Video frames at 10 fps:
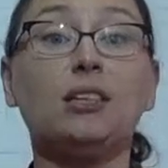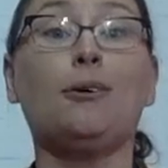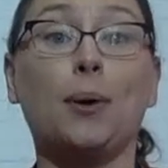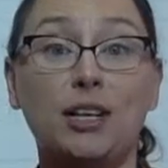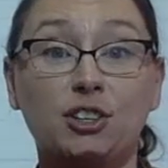the
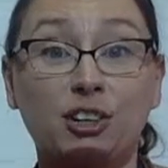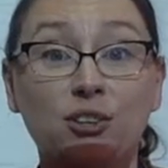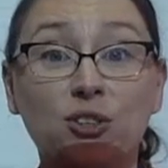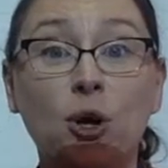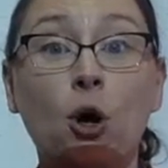
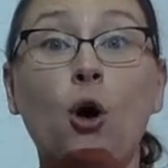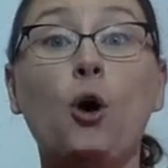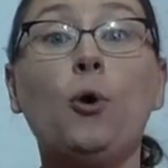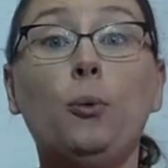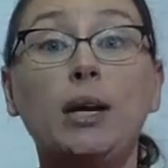equations
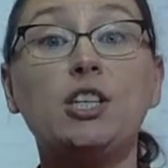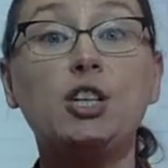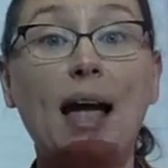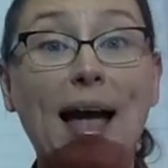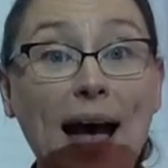
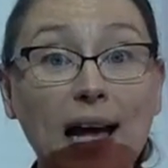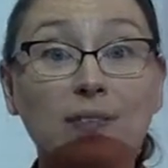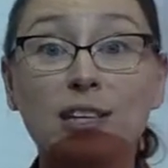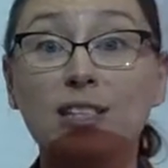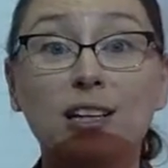which
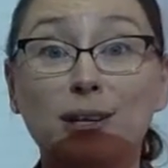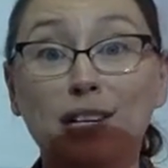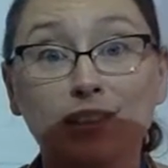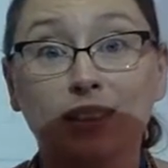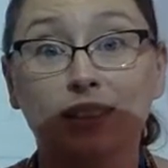have
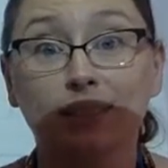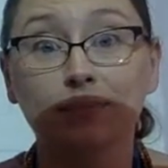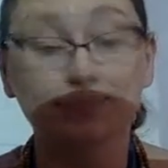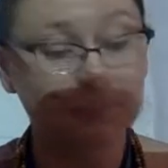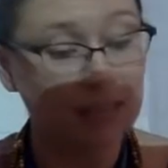acceleration in
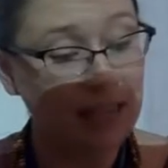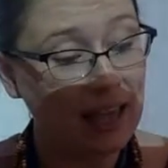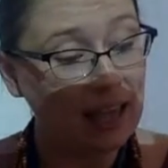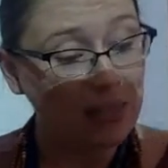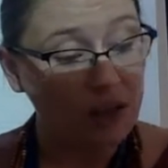
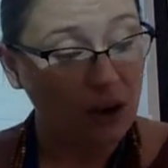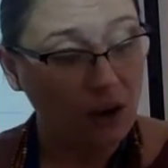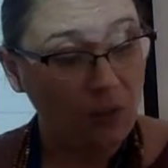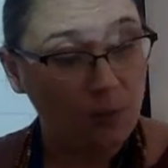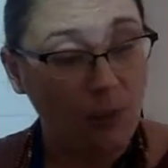
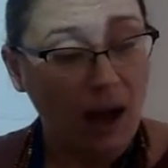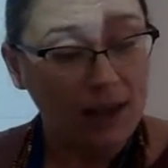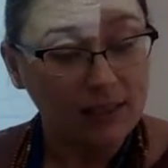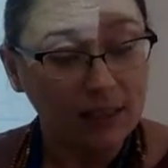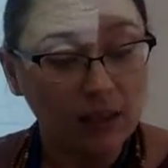them.
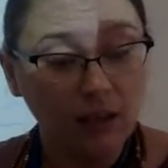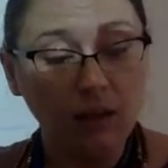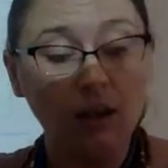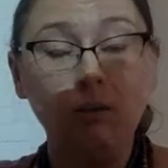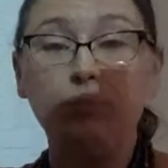But
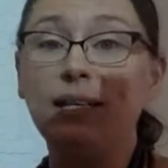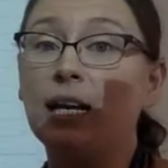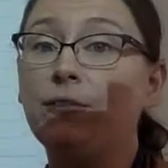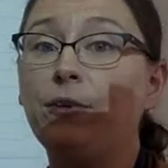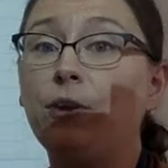be
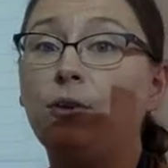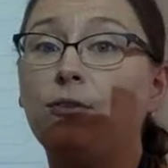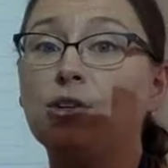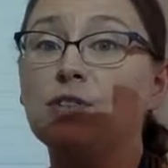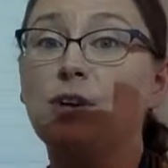careful,
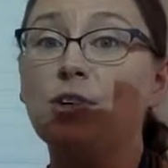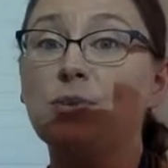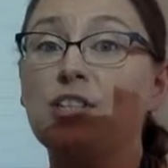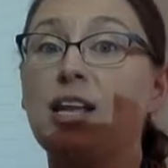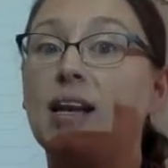first of all,
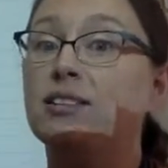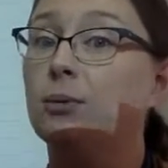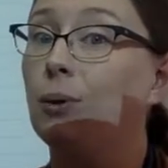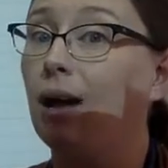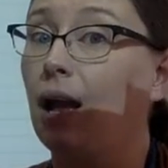switch x
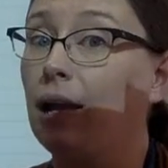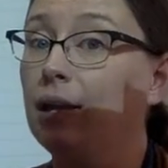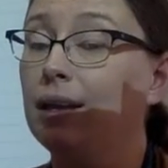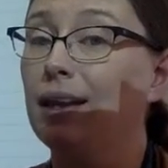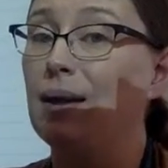to y
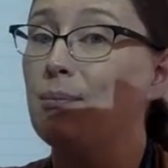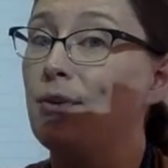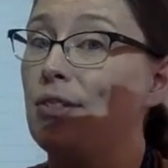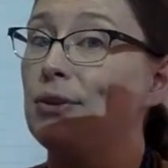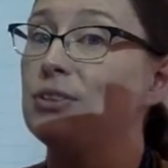and
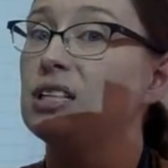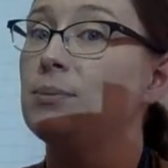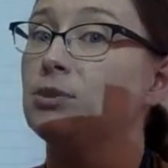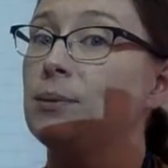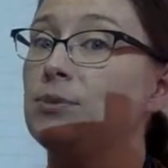put a little
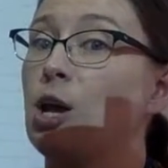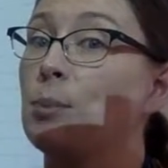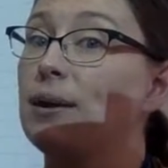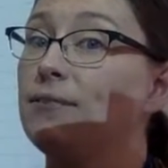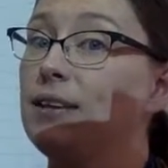subscript
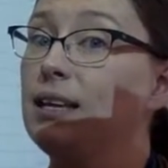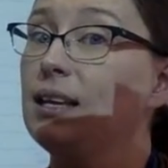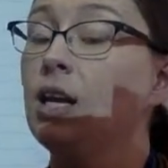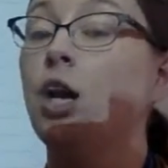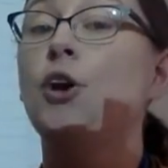on my
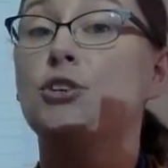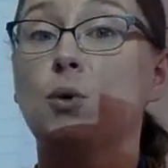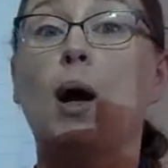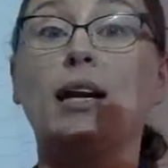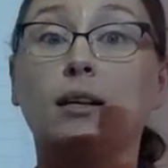v
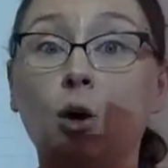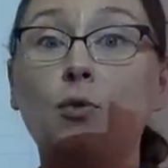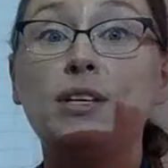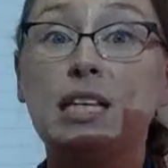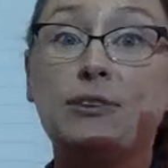so I know
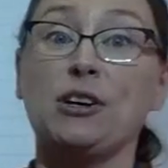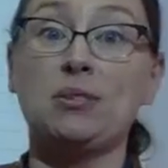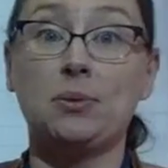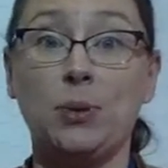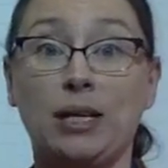the
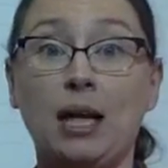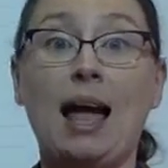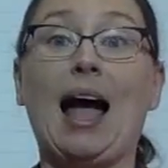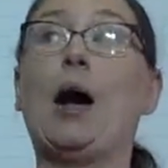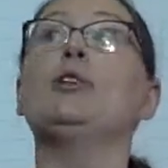difference between
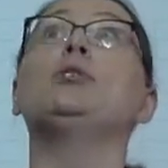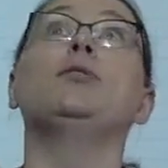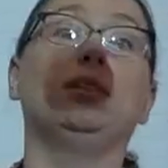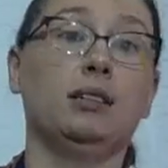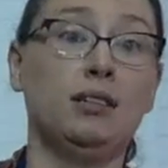how it's
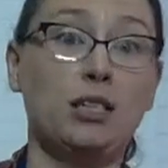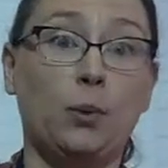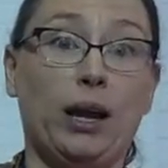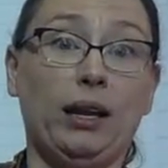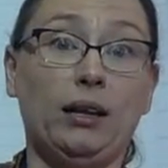moving this
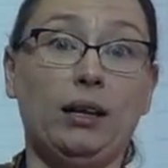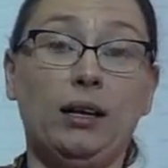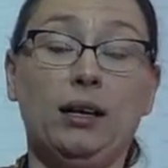way